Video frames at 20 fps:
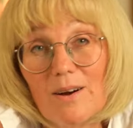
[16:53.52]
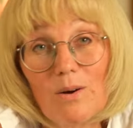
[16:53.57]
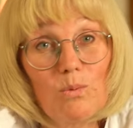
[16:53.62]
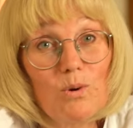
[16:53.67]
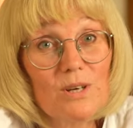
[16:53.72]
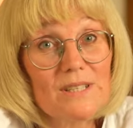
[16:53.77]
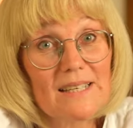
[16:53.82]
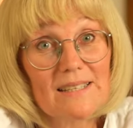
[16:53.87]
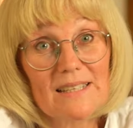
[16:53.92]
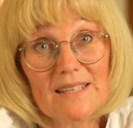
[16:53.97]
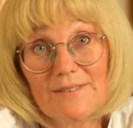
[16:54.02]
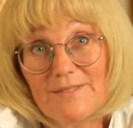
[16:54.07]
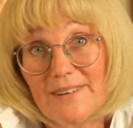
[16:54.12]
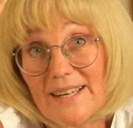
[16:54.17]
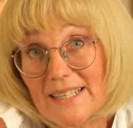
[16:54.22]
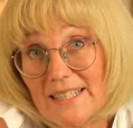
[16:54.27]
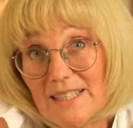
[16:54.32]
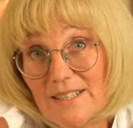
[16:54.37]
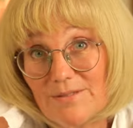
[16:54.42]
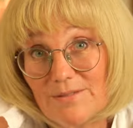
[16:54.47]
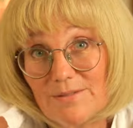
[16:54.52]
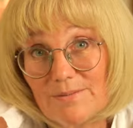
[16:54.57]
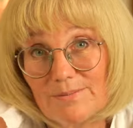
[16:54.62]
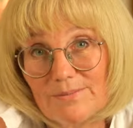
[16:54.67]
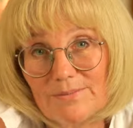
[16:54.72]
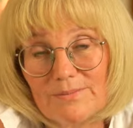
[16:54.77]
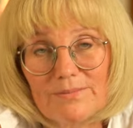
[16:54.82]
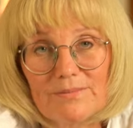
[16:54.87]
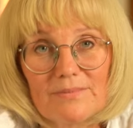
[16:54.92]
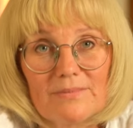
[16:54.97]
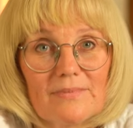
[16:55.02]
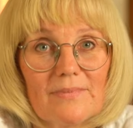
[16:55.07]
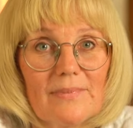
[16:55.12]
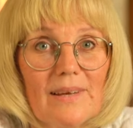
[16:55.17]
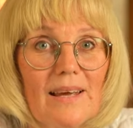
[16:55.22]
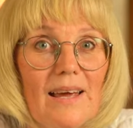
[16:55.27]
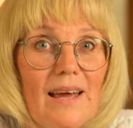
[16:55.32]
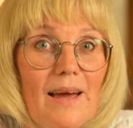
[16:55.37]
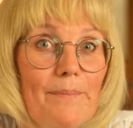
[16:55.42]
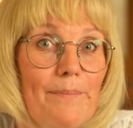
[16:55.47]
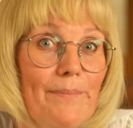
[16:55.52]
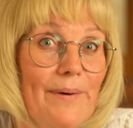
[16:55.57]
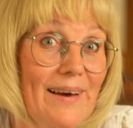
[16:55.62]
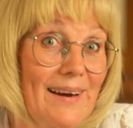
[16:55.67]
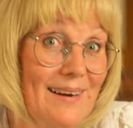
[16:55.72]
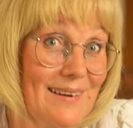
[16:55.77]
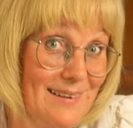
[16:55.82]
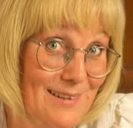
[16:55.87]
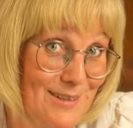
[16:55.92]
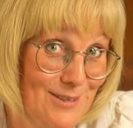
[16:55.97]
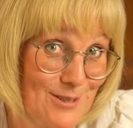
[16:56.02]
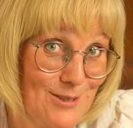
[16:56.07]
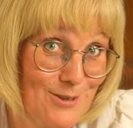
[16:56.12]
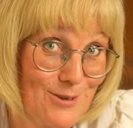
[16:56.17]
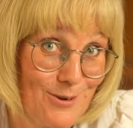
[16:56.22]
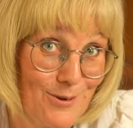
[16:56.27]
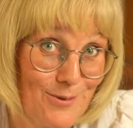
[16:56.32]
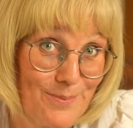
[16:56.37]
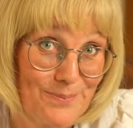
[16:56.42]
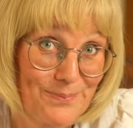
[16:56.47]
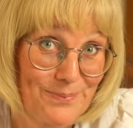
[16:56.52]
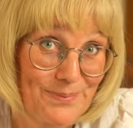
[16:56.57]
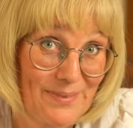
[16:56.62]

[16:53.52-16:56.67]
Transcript: Was it effective? Apparently so.